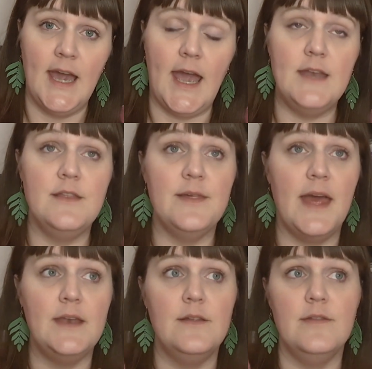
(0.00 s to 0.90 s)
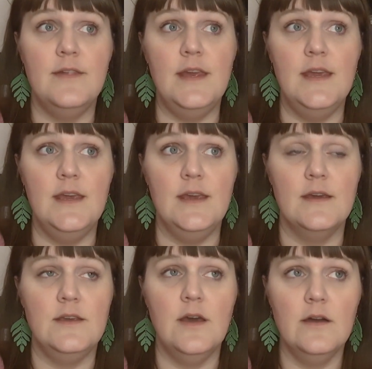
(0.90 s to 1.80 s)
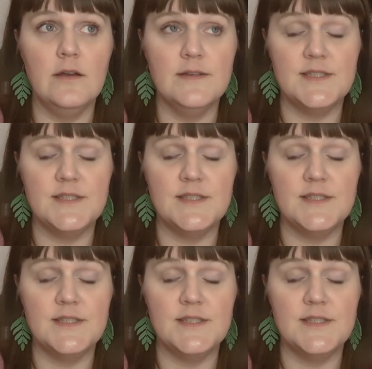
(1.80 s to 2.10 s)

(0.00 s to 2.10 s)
And then the younger